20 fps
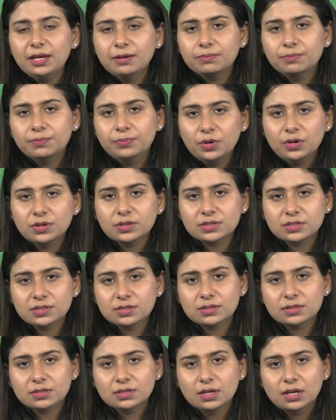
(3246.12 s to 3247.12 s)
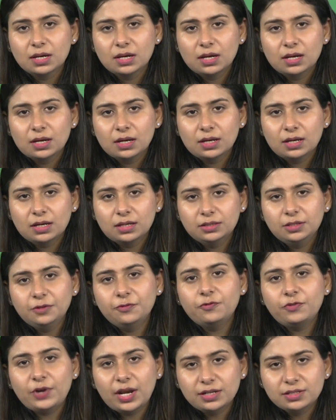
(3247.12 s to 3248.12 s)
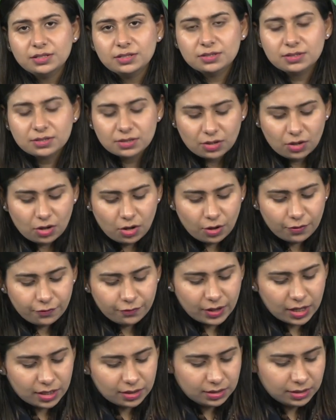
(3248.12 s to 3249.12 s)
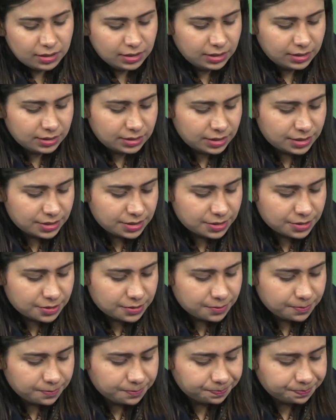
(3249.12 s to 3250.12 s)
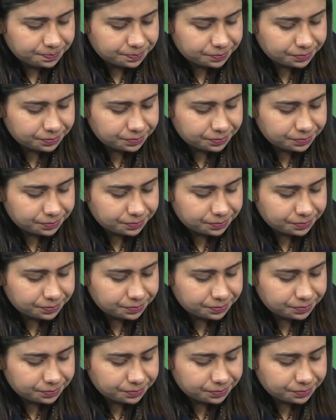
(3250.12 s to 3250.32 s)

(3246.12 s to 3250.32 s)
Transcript: make books the friends of our learners.